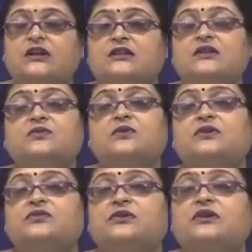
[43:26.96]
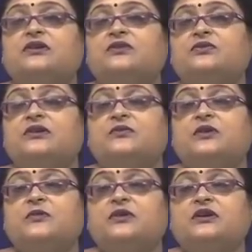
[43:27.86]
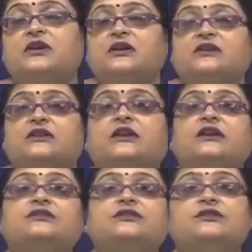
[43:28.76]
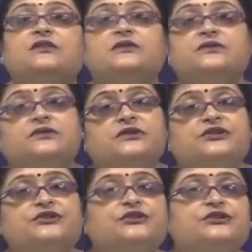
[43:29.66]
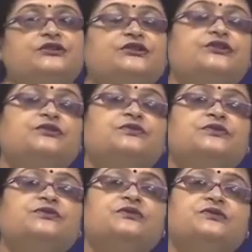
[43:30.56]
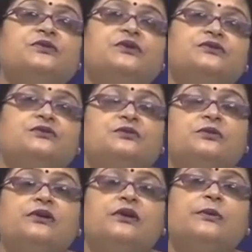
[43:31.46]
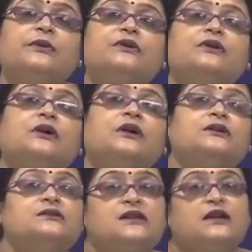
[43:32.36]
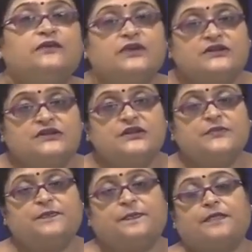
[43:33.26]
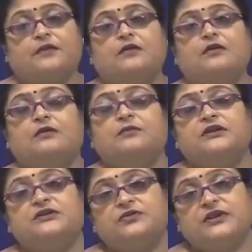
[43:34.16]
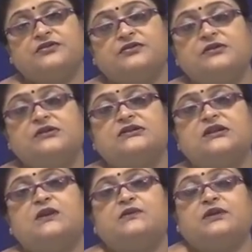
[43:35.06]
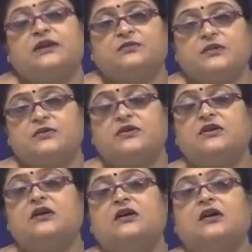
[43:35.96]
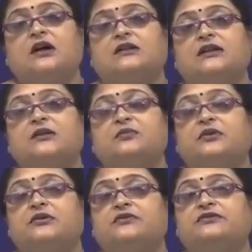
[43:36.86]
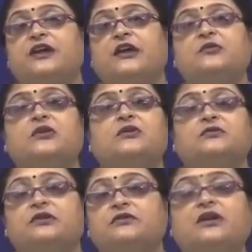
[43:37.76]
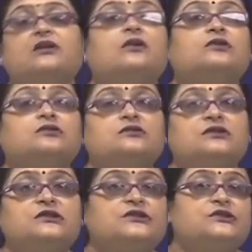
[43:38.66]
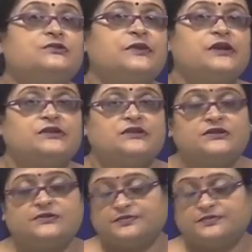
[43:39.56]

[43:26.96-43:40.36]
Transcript: then what we are doing may be negating our original decision, which is going to lower our self-esteem or be a threat to ourself. Like maybe at that point of time we were not good decision makers.